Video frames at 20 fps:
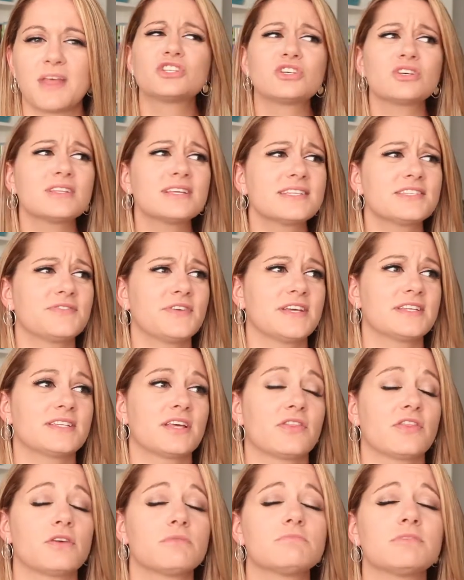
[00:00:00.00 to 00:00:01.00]
So let's face
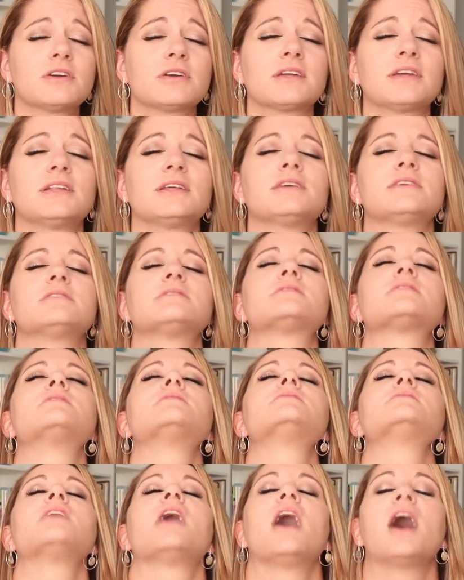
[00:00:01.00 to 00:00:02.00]
it, the market is
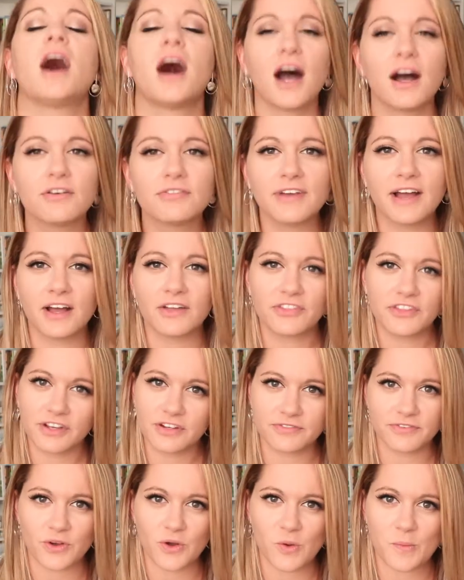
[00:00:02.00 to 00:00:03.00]
tough out
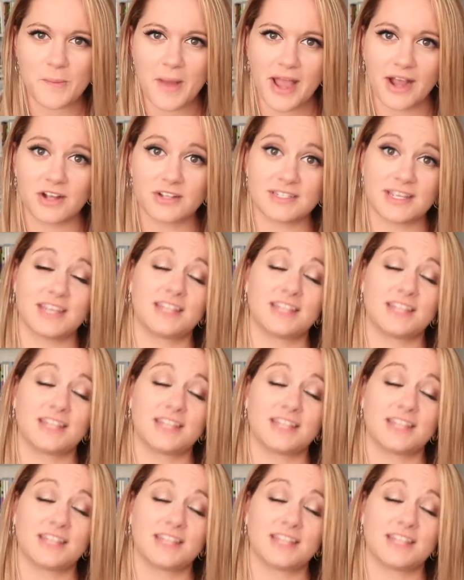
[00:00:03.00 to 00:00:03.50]
there for home buyers.